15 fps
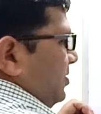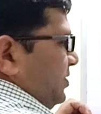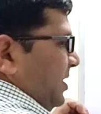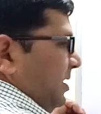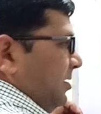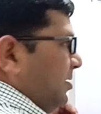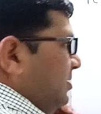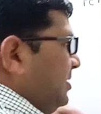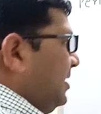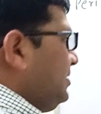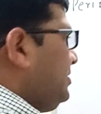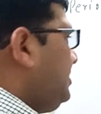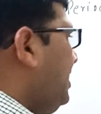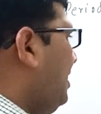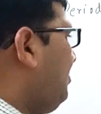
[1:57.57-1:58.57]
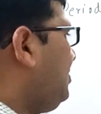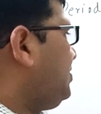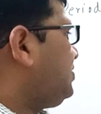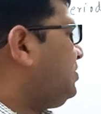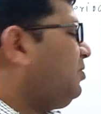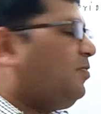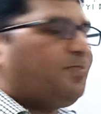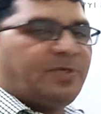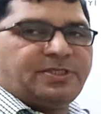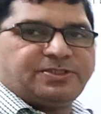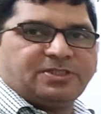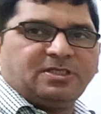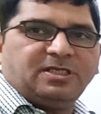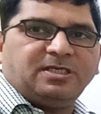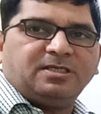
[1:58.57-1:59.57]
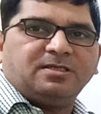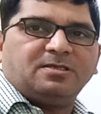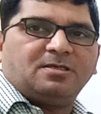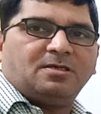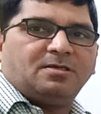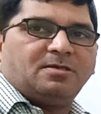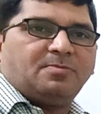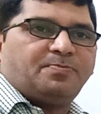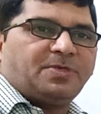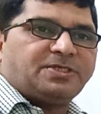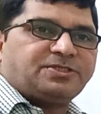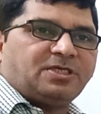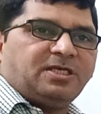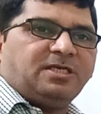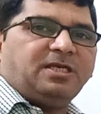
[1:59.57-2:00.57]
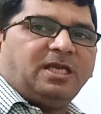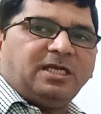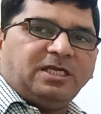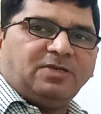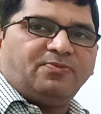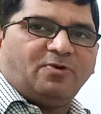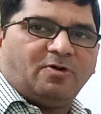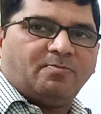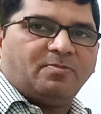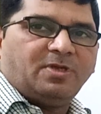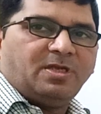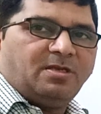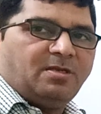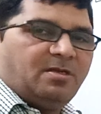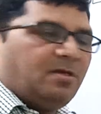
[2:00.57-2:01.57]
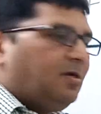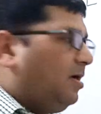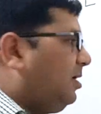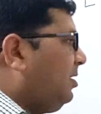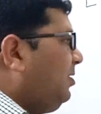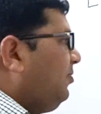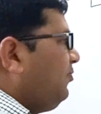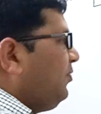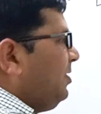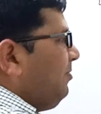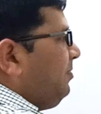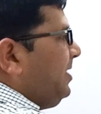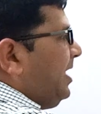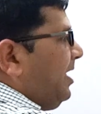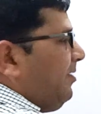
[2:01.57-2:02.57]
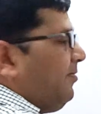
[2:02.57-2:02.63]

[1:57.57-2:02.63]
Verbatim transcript: See, the dimension of pressure in any form will be